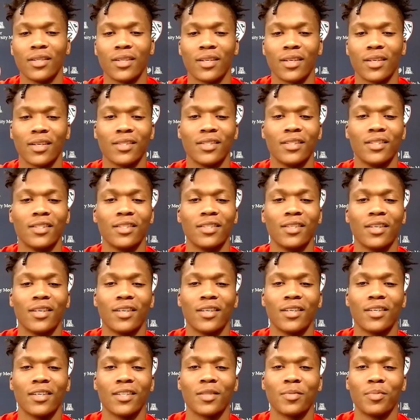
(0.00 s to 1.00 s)
because he's
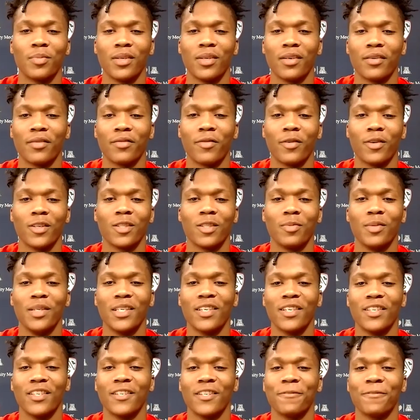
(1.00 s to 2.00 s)
a French
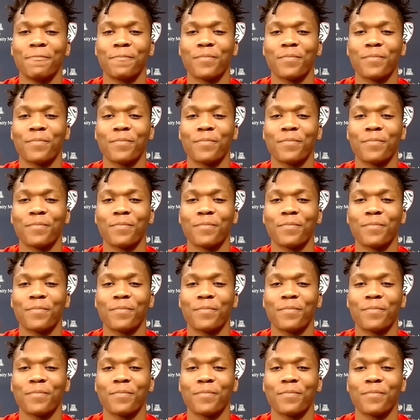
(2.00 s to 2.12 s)
speaker.